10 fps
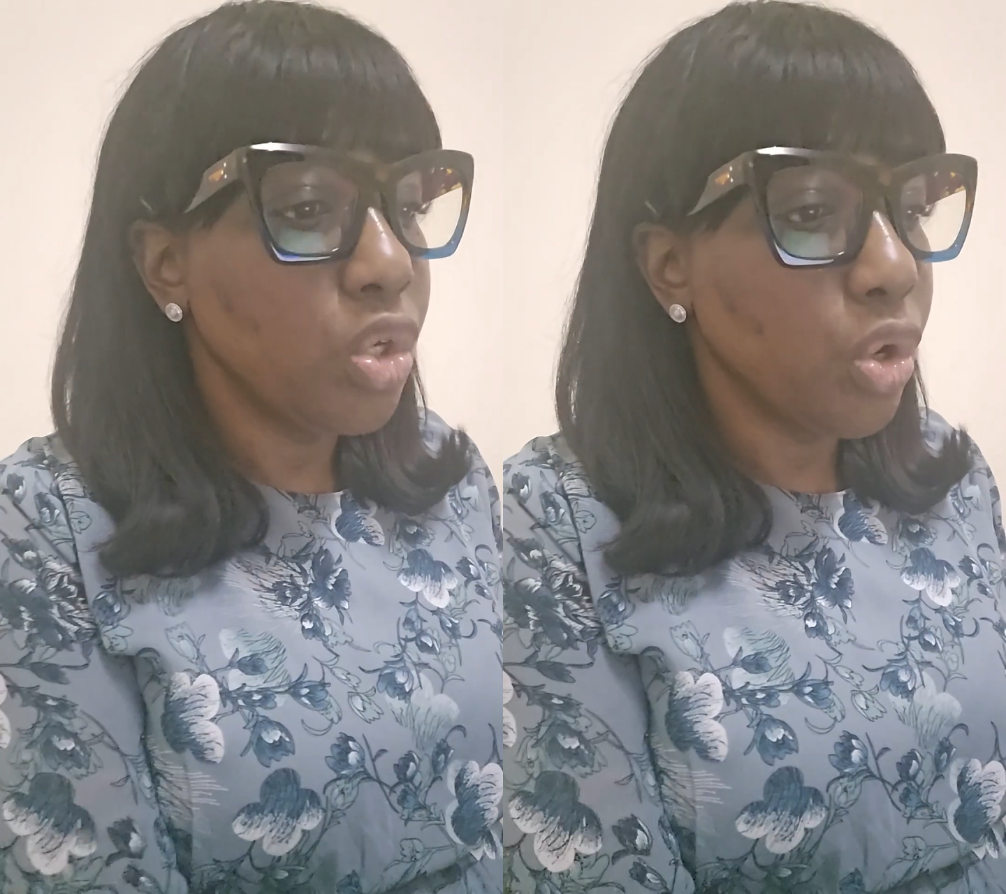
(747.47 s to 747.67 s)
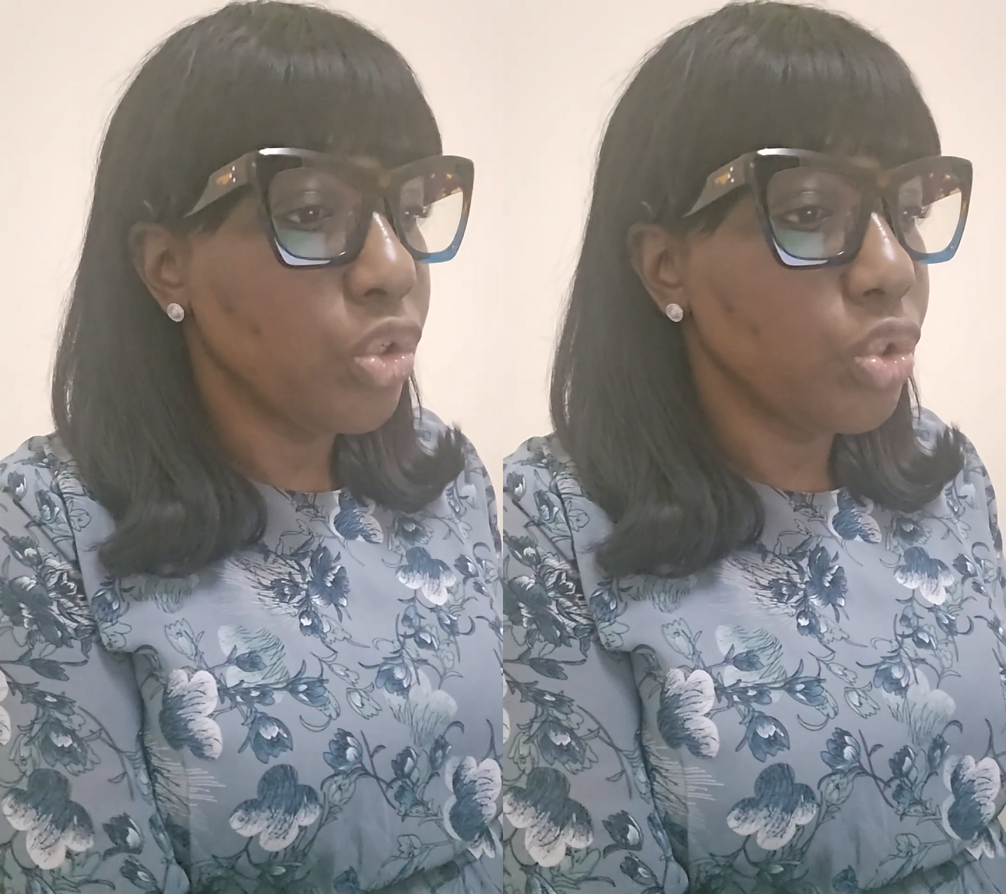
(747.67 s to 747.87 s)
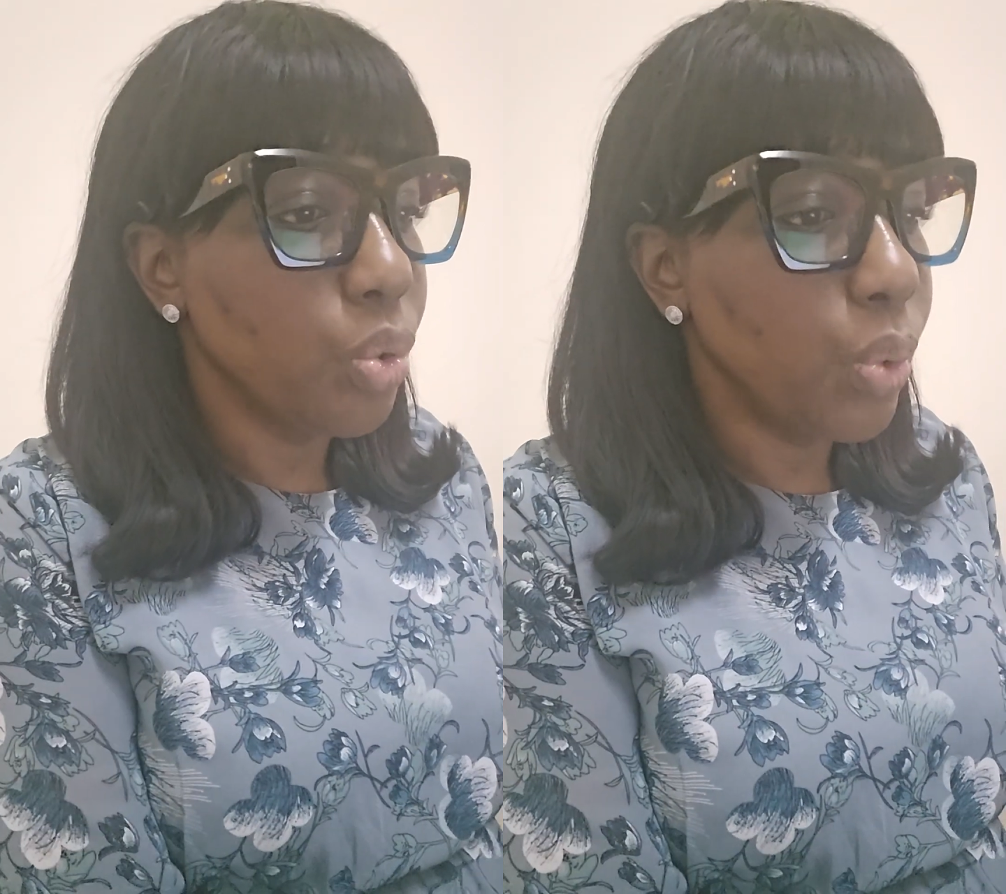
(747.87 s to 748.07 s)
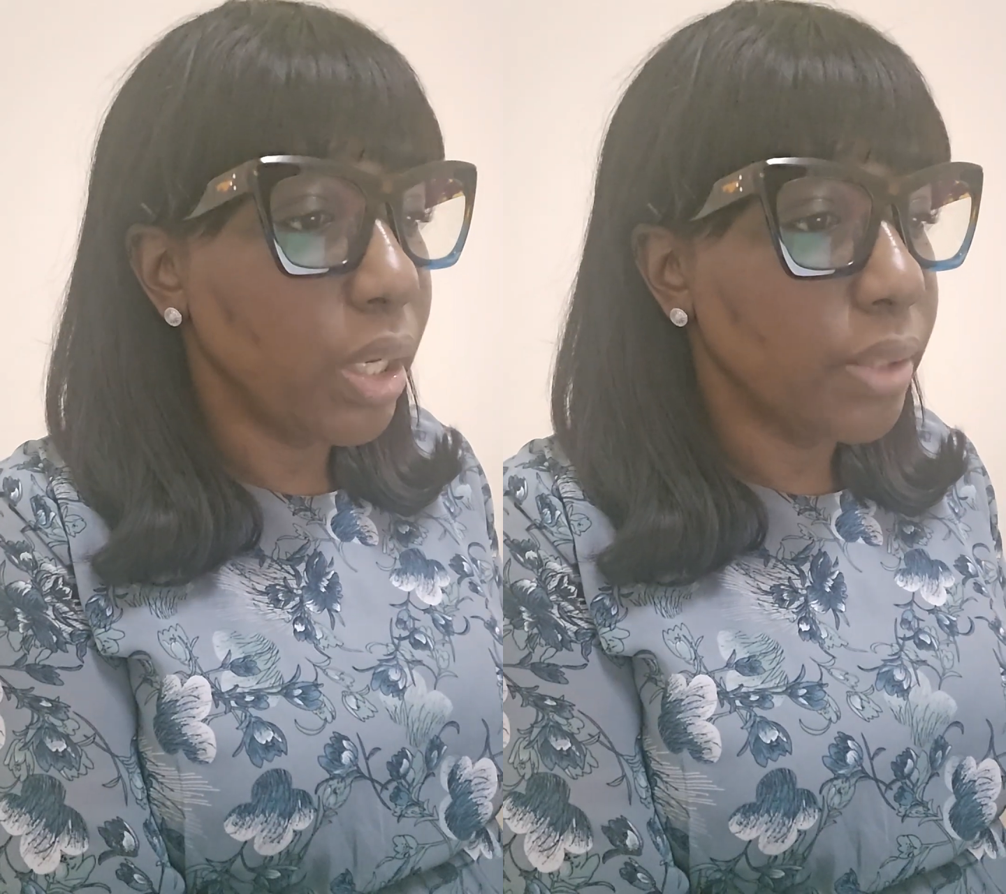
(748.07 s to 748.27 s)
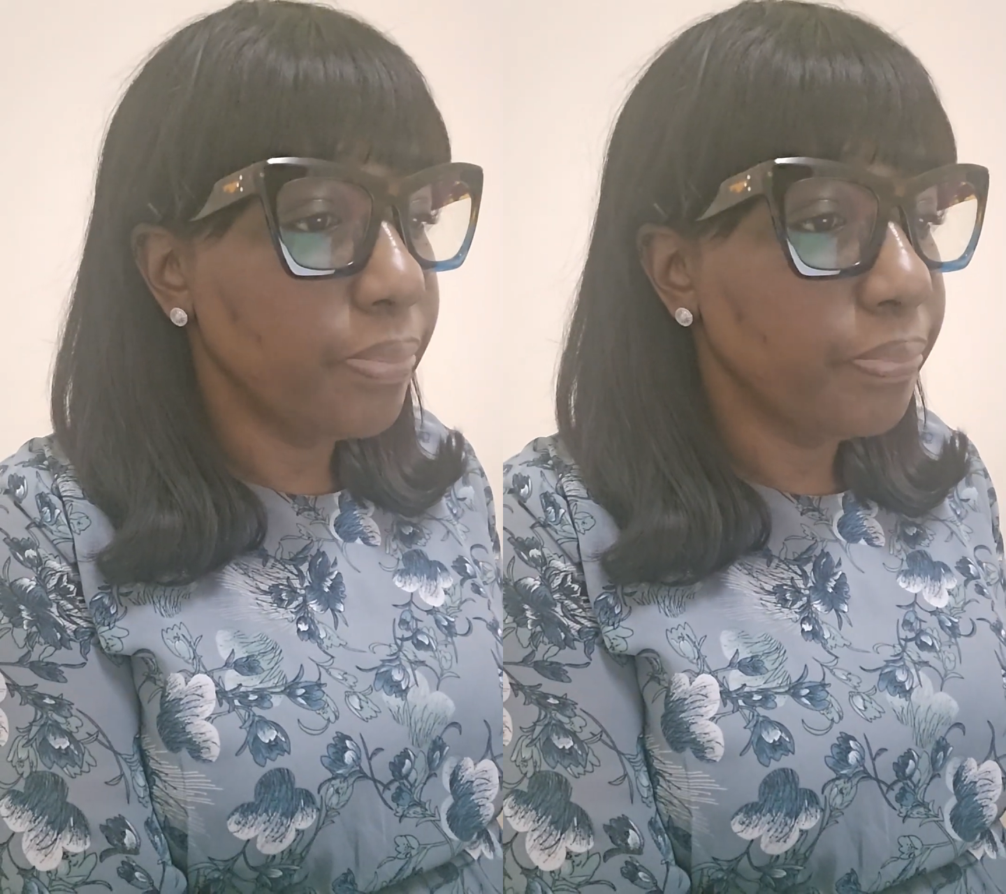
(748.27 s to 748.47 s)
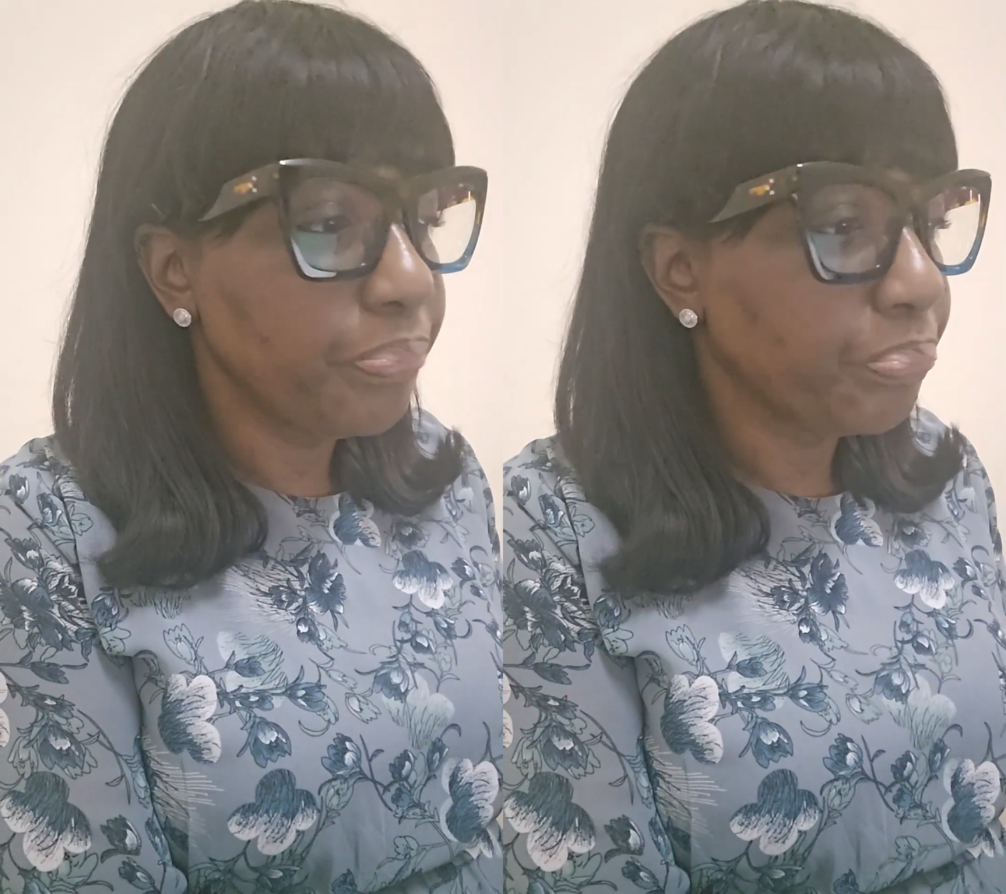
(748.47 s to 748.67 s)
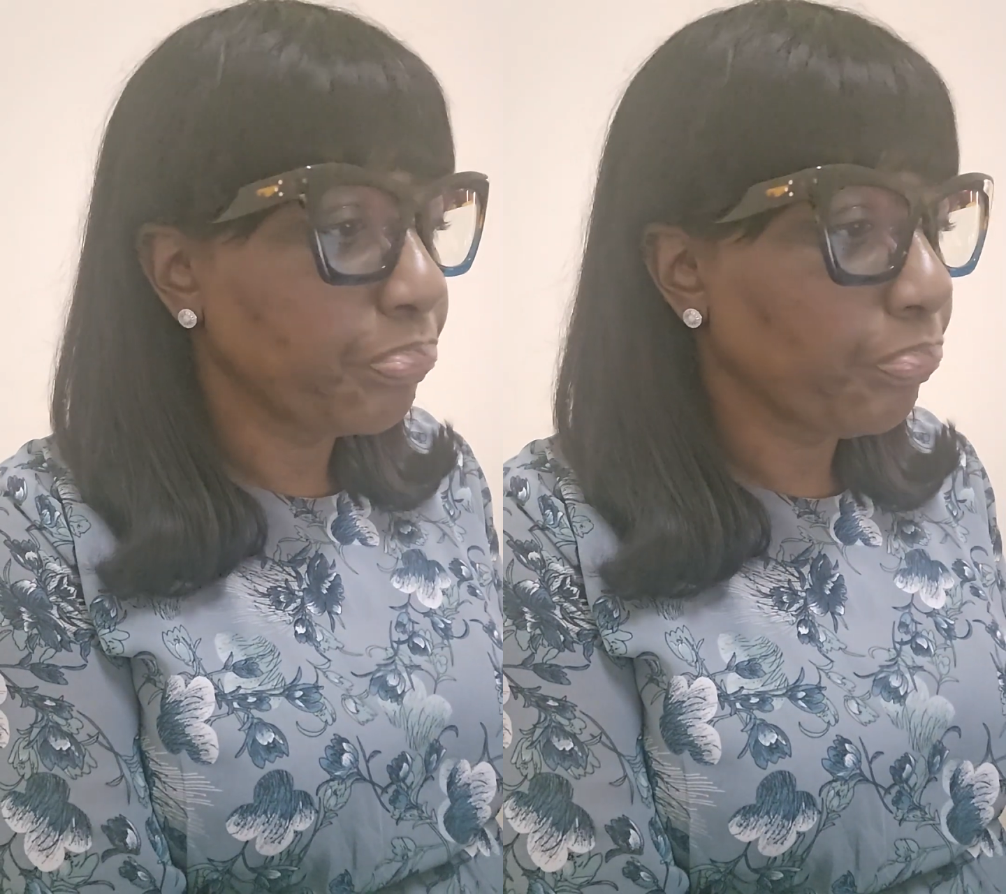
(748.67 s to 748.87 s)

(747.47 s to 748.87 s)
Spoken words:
you're doing